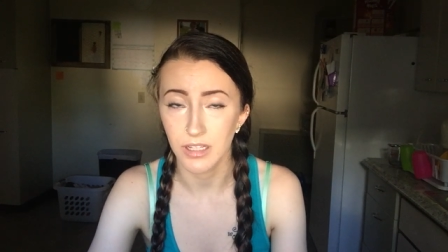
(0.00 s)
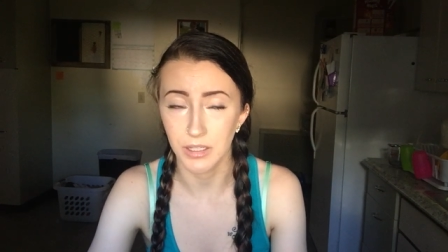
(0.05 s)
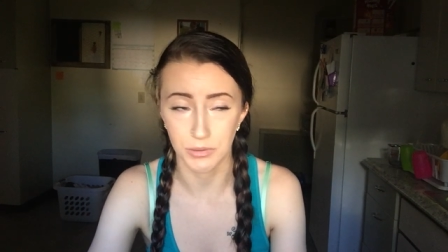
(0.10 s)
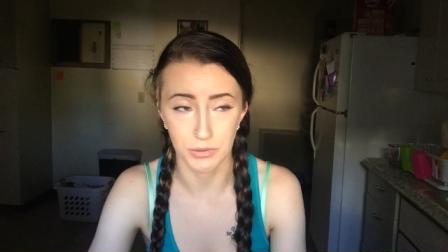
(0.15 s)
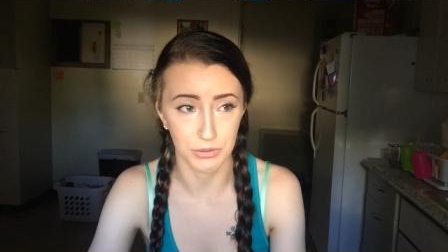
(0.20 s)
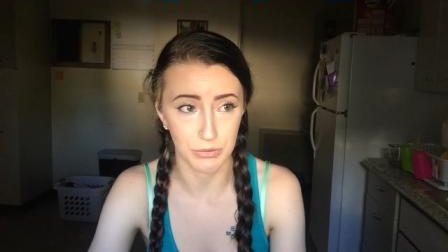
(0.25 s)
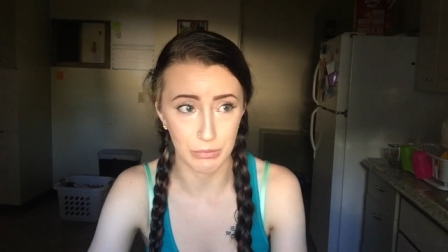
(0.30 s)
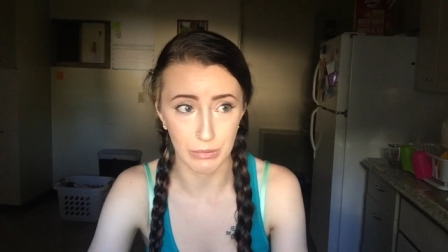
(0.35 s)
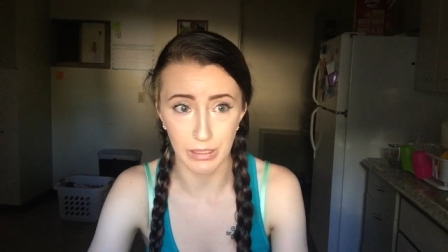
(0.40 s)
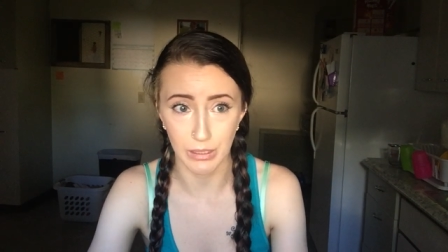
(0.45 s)
It
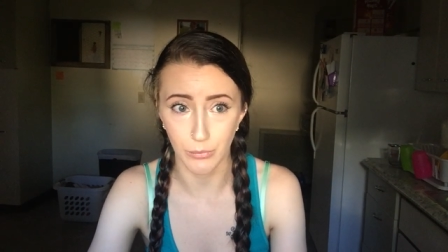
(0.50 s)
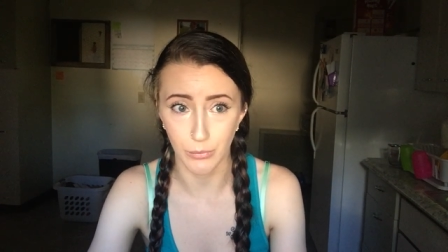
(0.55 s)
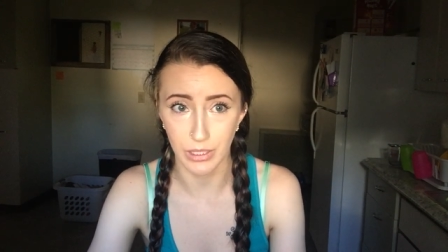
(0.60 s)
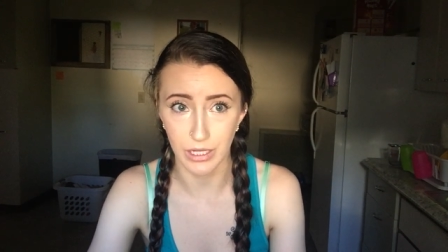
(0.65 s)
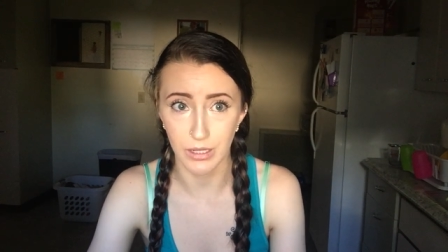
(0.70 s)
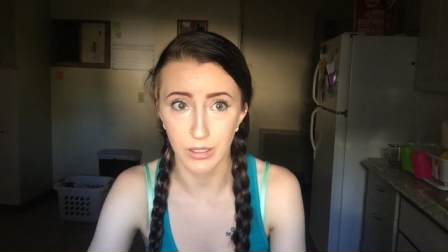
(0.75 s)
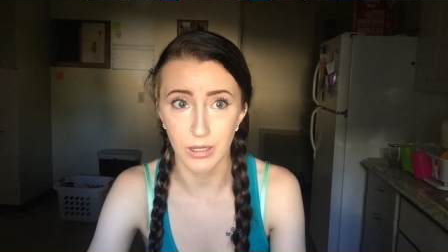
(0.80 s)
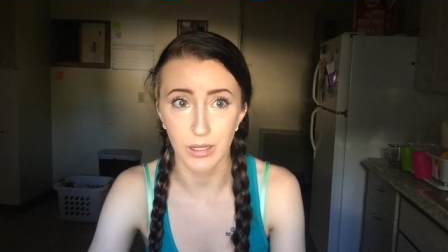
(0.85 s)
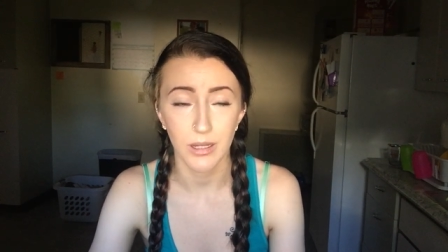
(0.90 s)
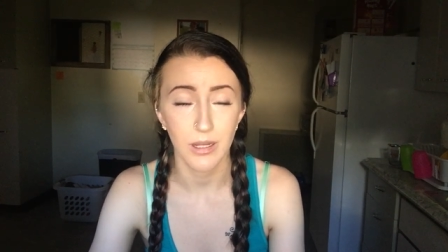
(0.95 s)
was really
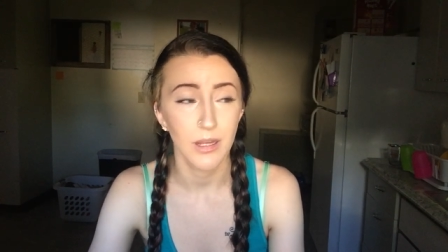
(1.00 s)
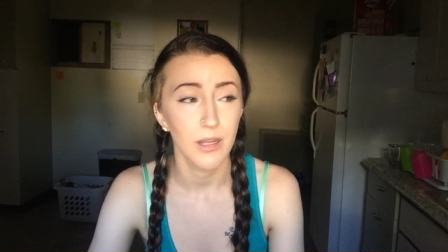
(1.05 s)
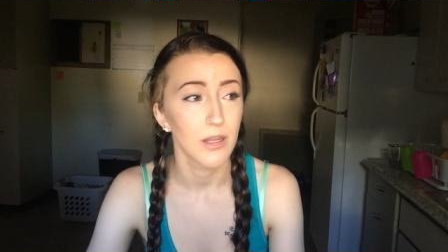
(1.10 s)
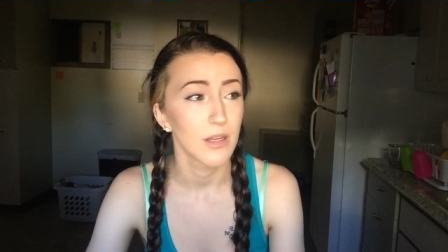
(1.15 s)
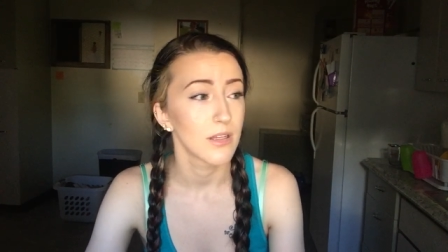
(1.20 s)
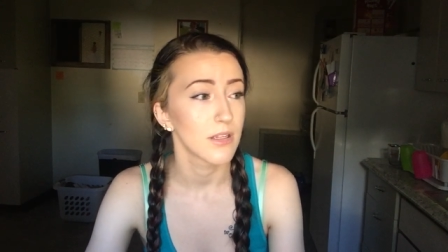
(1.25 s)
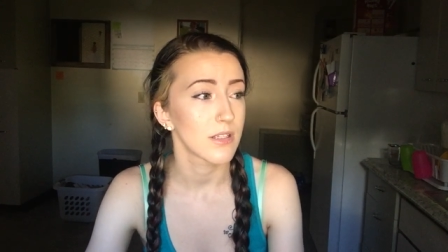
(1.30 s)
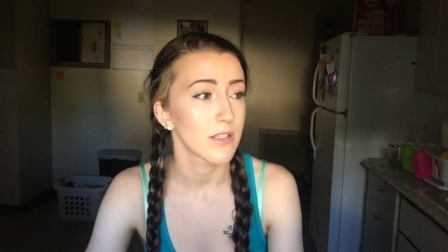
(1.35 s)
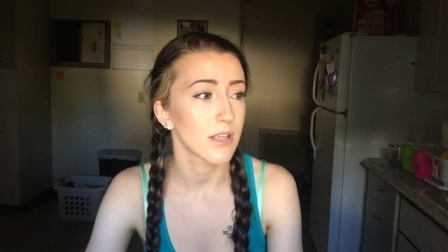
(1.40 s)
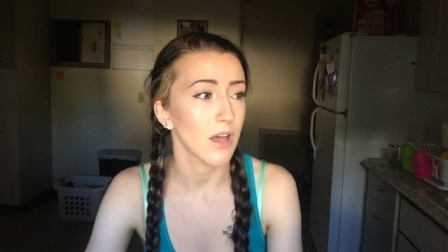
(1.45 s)
weird.
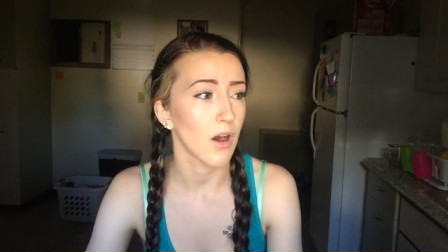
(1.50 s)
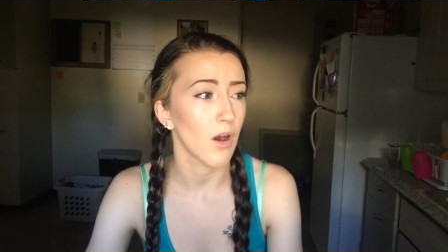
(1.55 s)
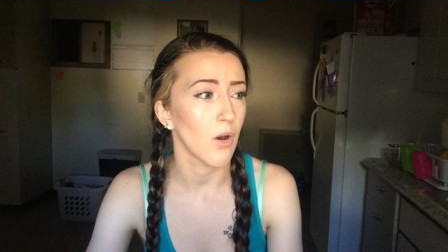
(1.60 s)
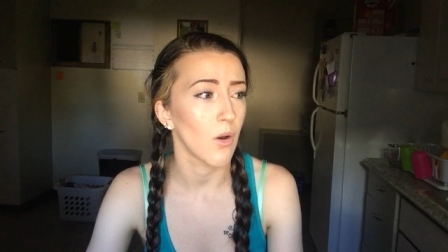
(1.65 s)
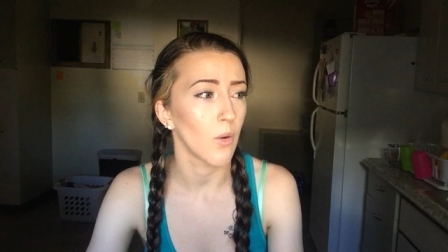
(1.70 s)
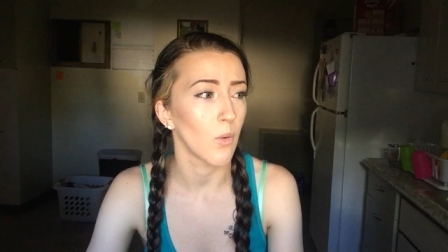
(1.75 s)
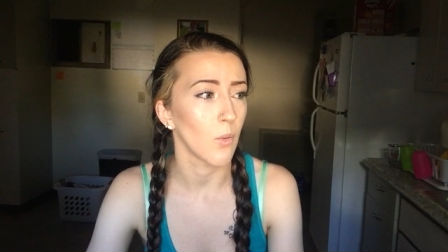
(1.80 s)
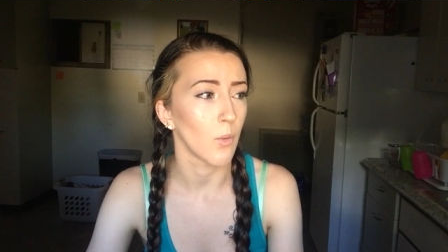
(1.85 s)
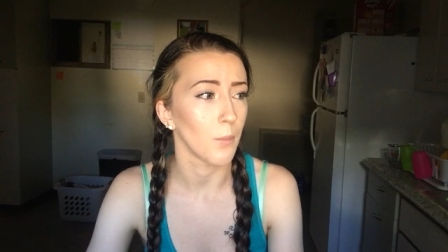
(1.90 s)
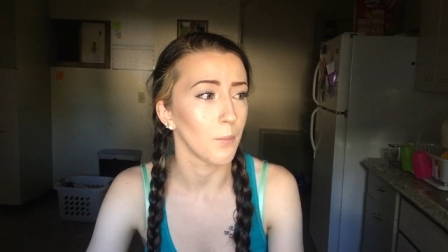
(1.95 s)

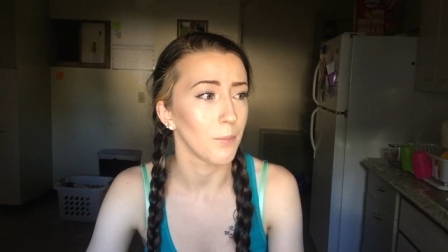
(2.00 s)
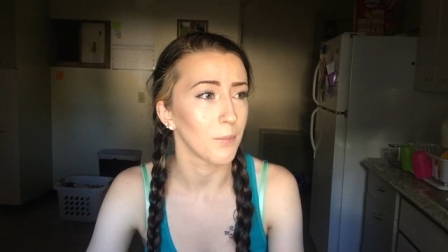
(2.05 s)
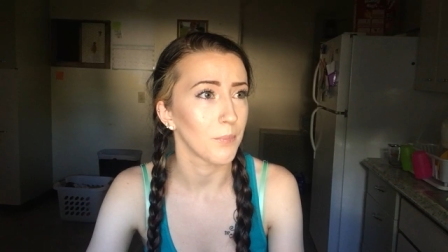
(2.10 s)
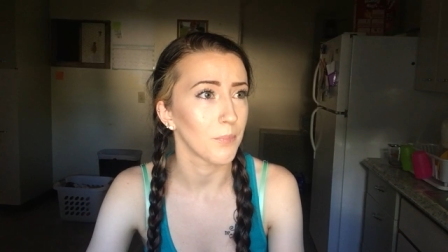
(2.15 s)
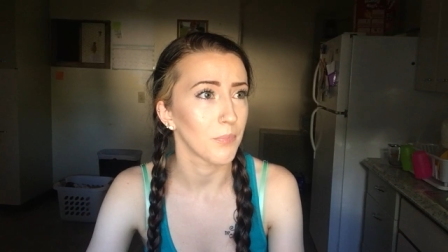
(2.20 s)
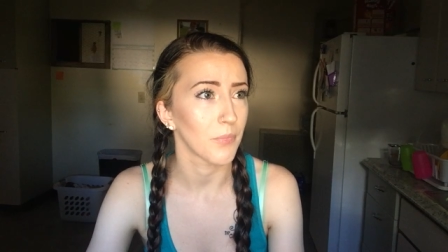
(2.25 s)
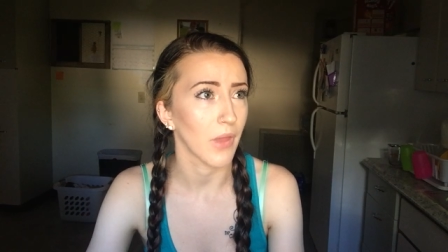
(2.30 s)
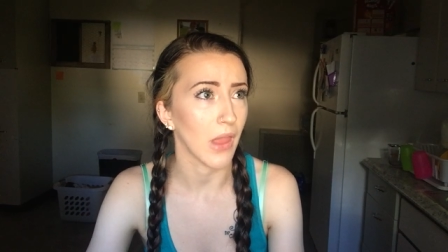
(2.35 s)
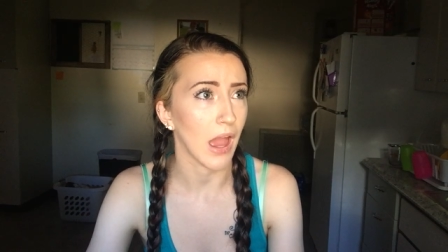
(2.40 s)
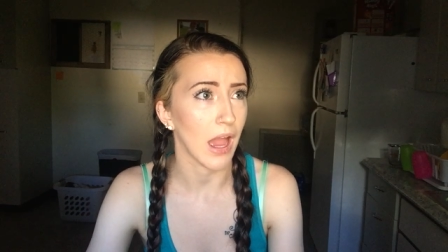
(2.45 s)
So
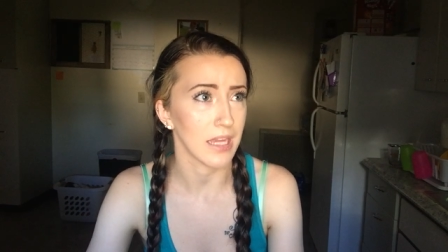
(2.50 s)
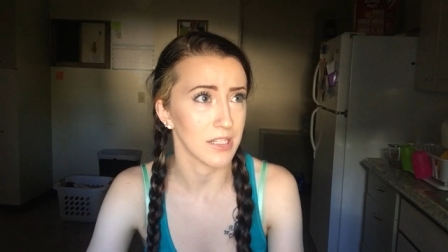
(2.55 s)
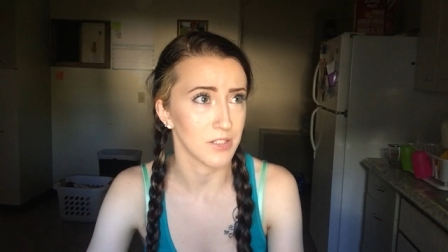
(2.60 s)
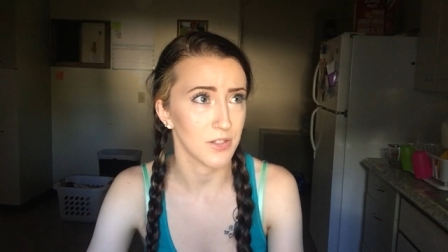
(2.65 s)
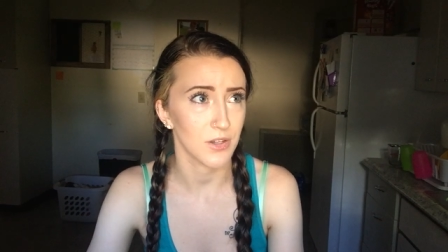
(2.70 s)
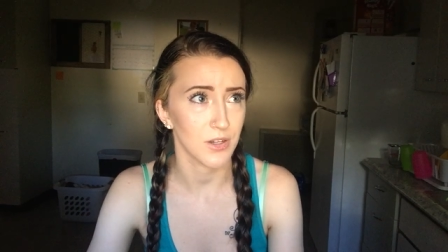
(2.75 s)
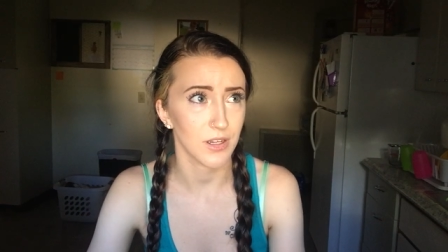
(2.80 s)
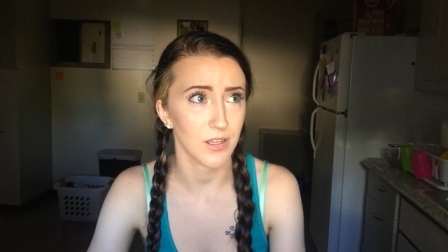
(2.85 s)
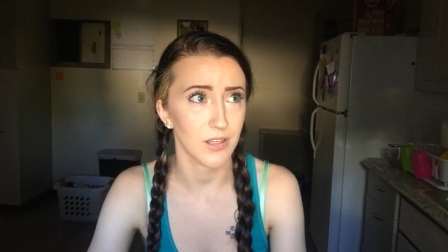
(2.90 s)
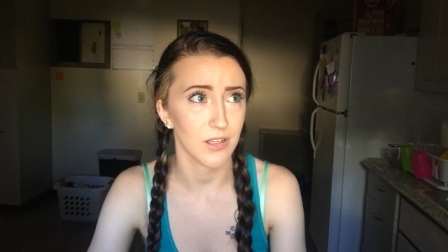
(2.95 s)
I
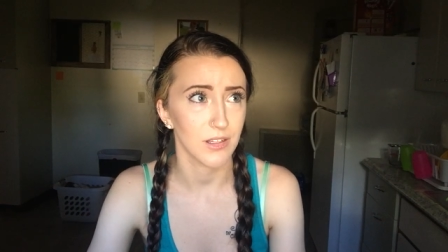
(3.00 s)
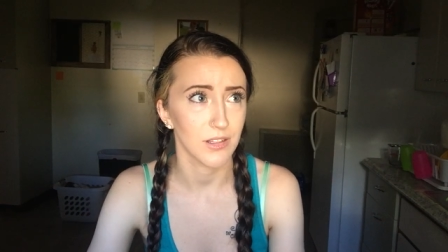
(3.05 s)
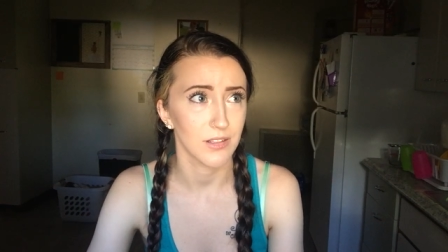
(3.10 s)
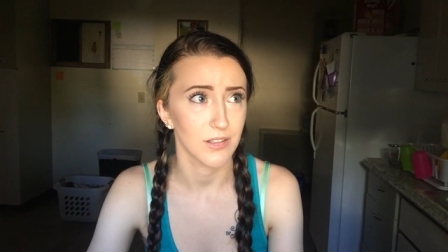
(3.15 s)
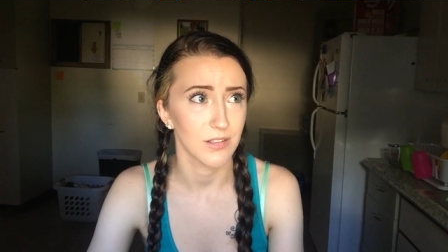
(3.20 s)
took,